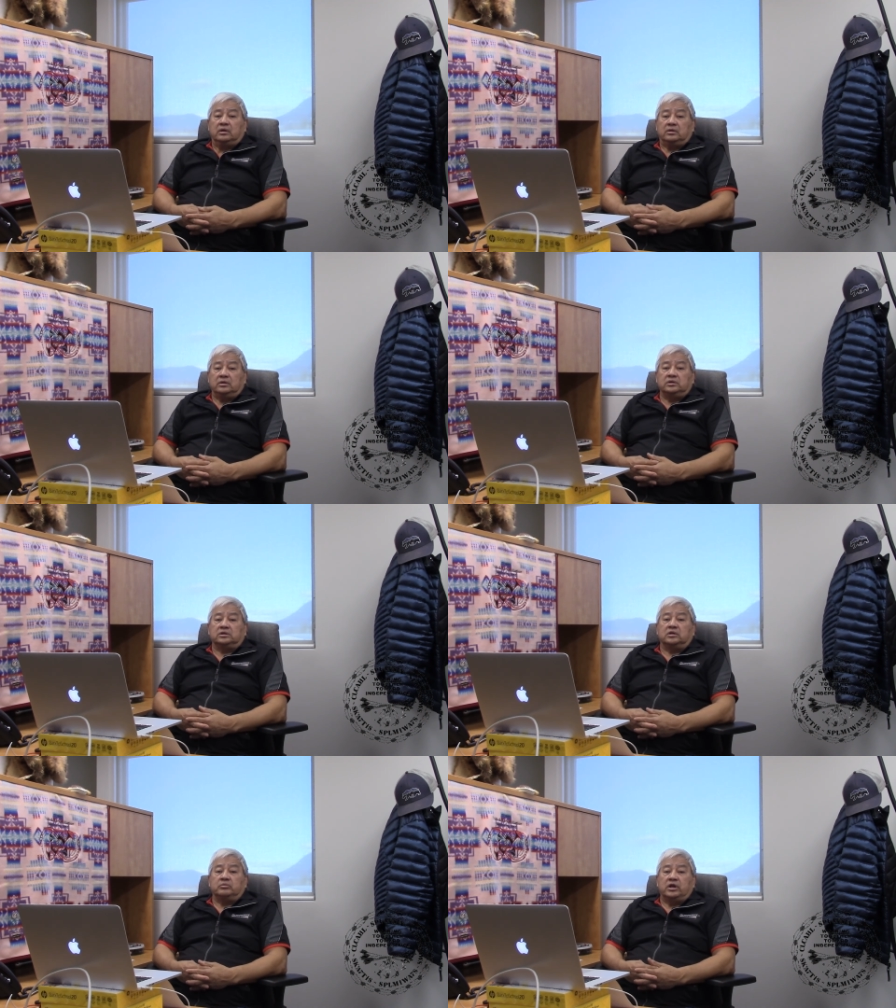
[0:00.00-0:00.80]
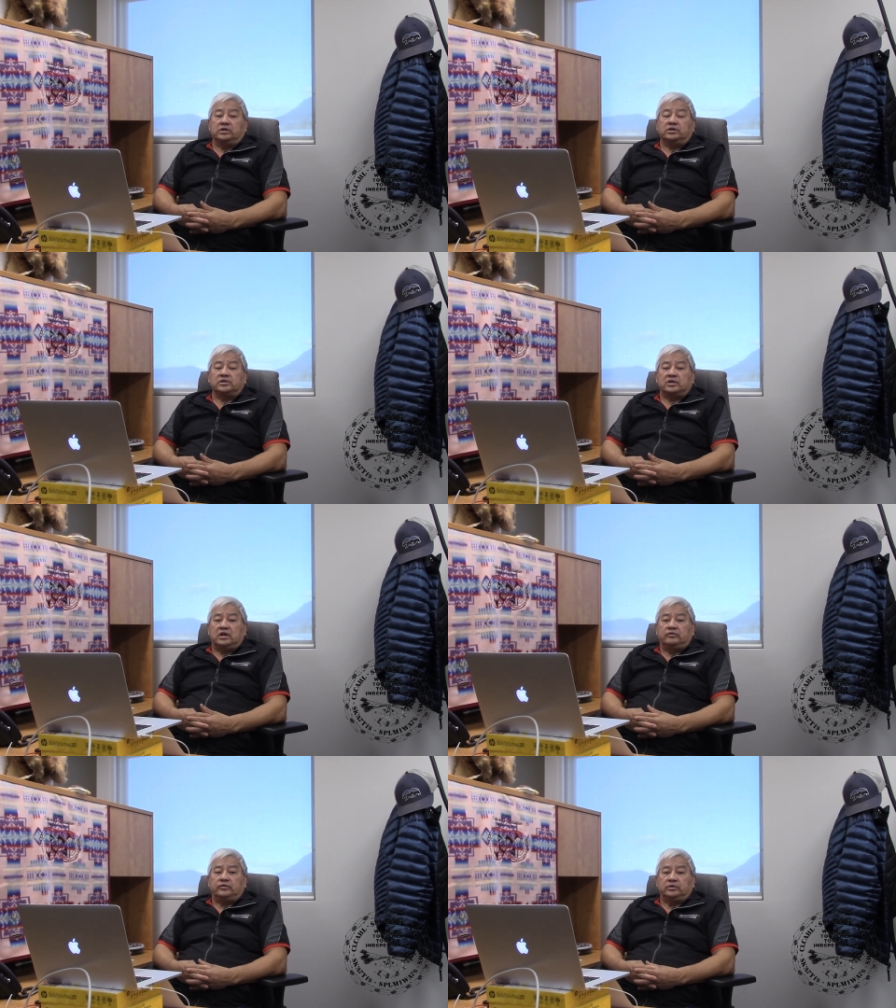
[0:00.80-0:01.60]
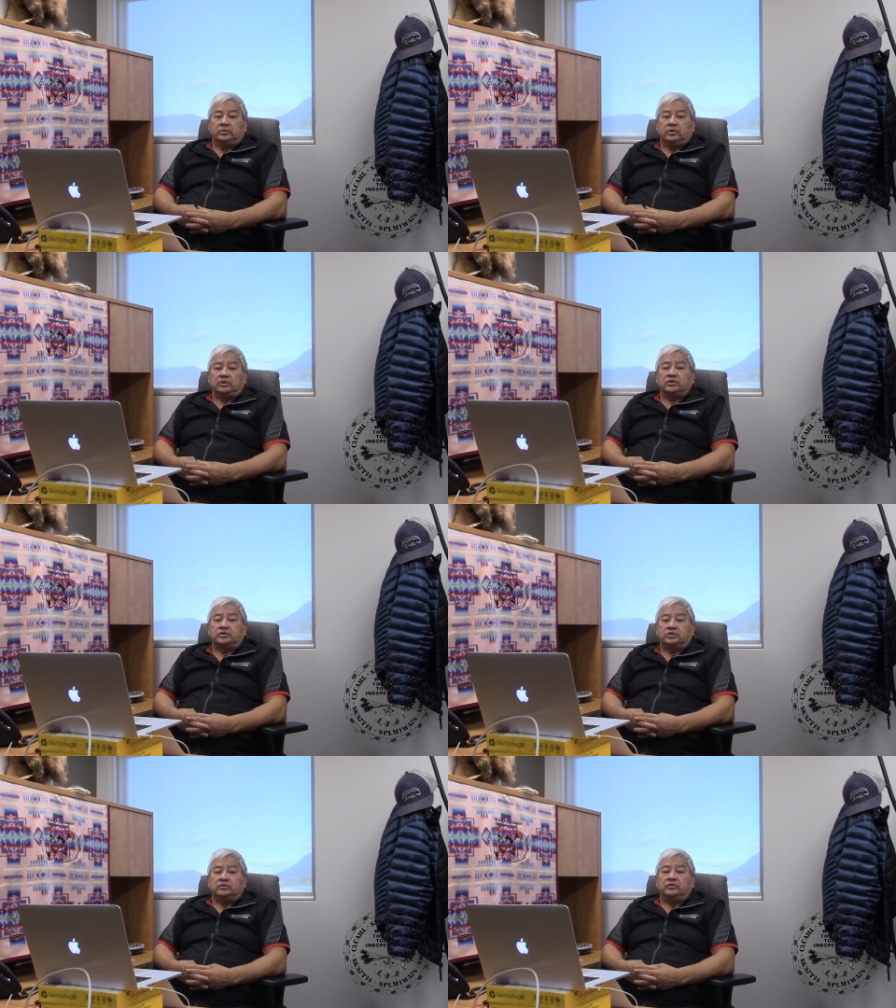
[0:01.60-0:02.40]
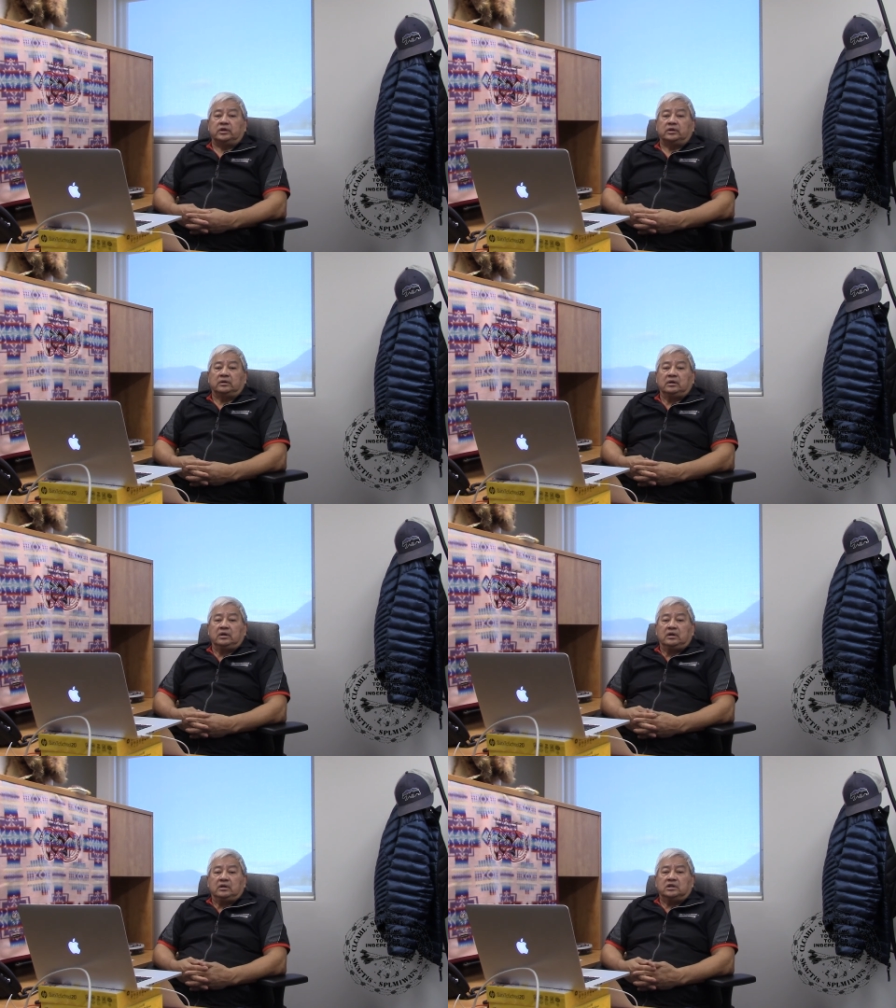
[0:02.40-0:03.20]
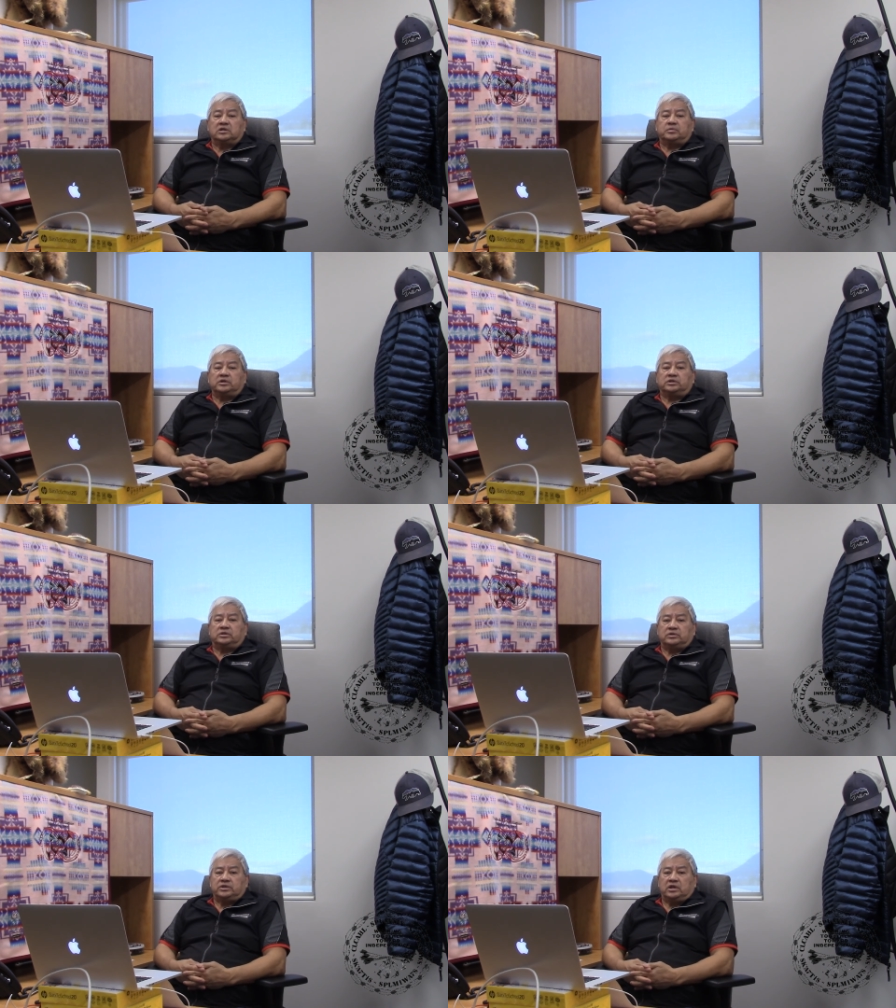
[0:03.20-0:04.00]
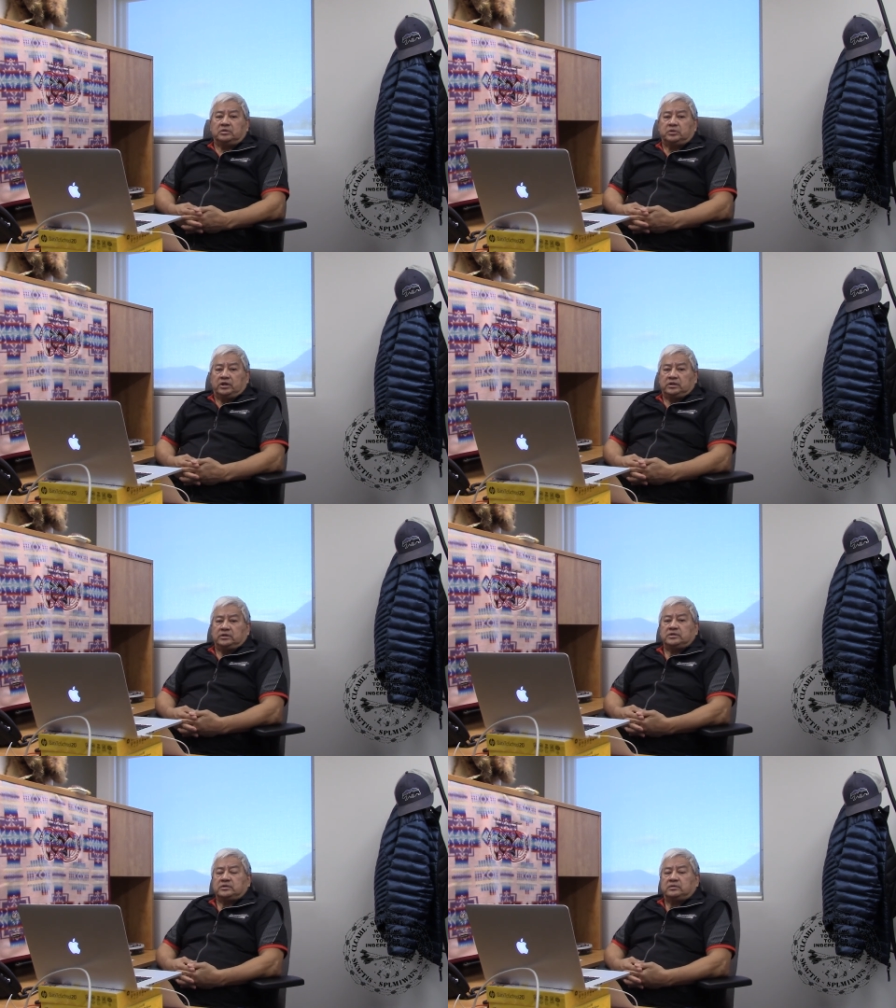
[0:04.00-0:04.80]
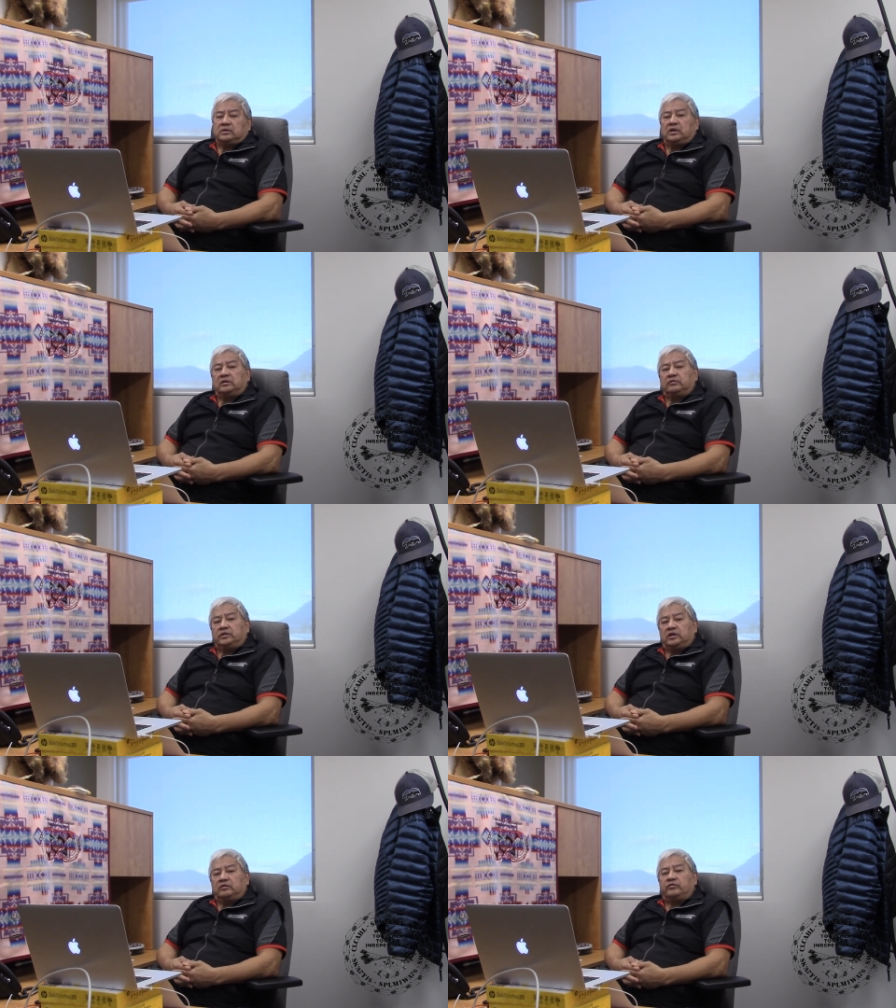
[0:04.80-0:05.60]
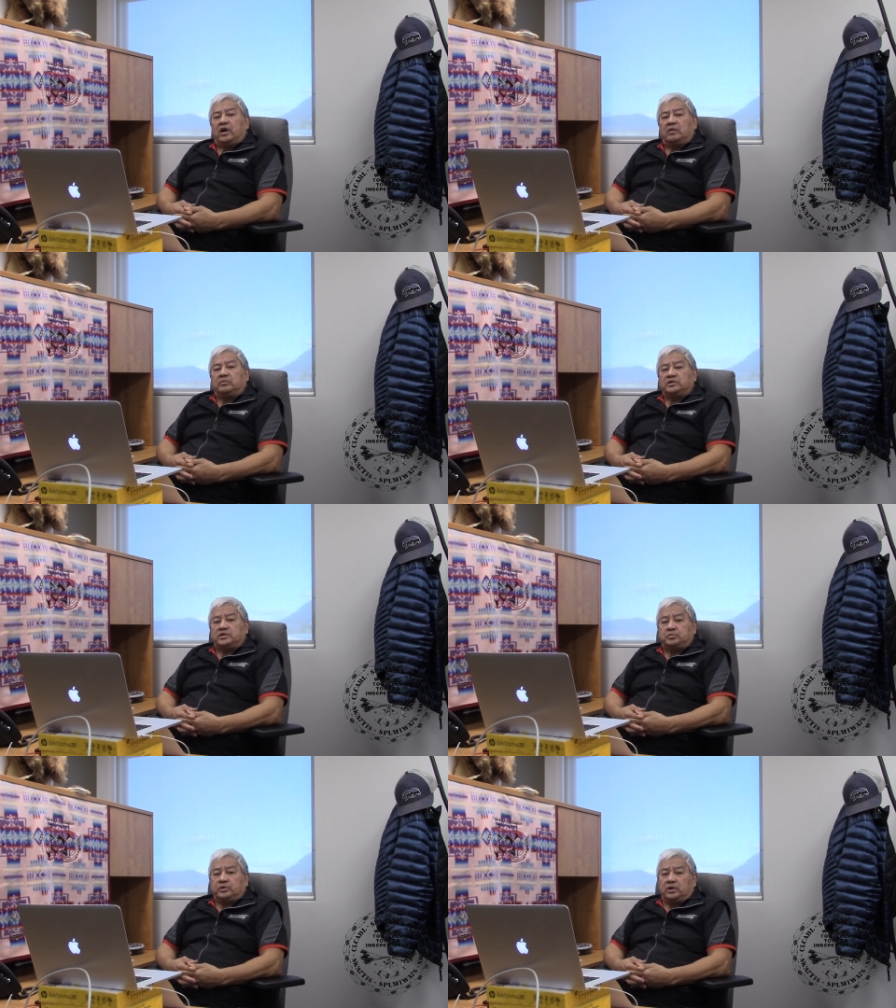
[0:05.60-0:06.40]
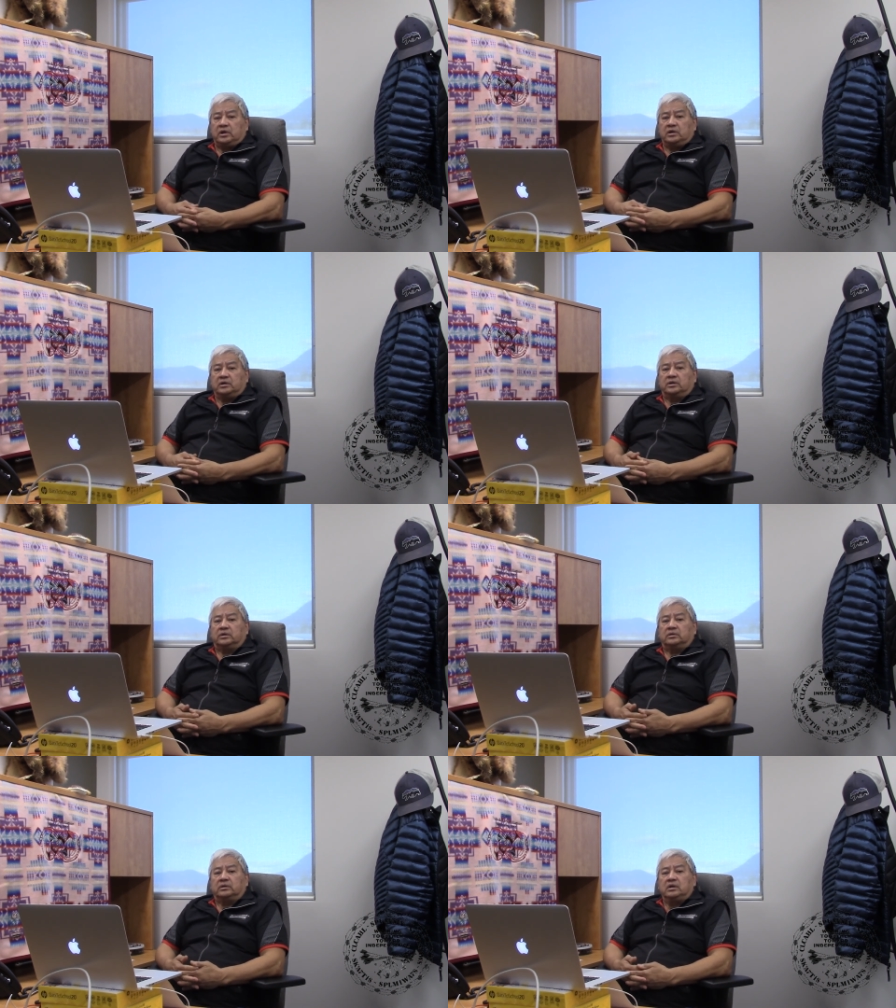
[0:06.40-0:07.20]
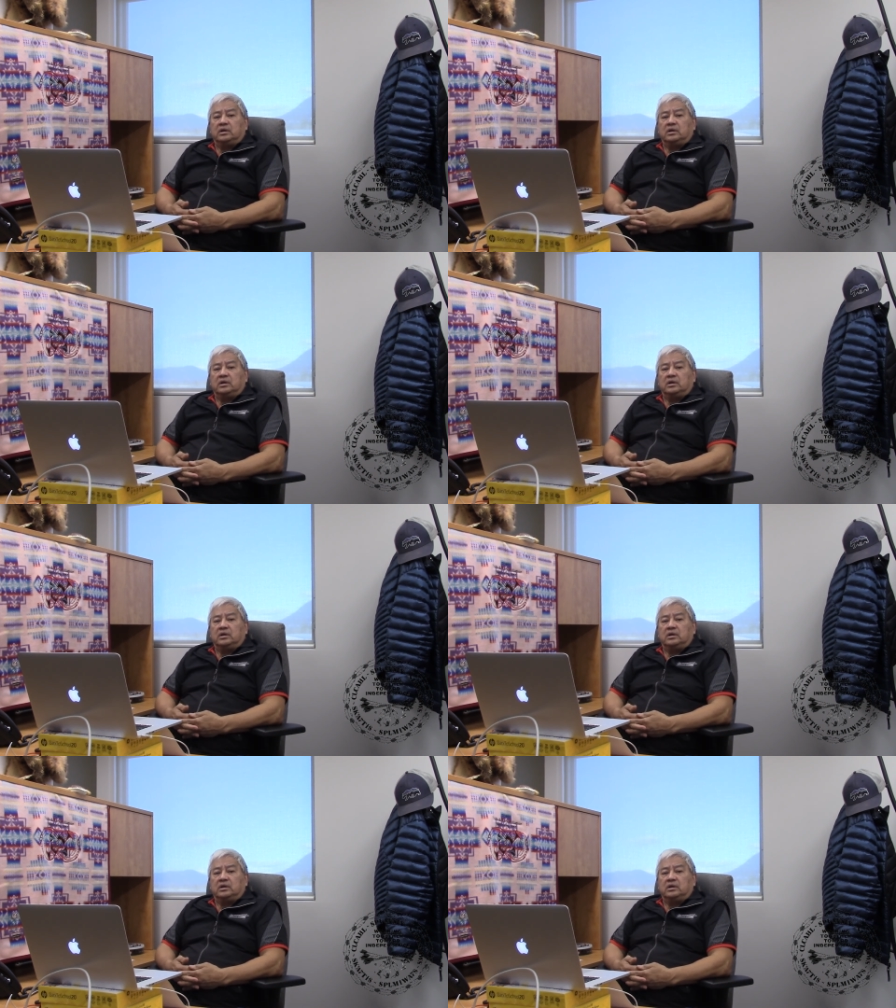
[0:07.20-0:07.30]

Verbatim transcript: You need to commend yourself and the work that you've done, especially those young mothers and uh, young families. It's been hard on you.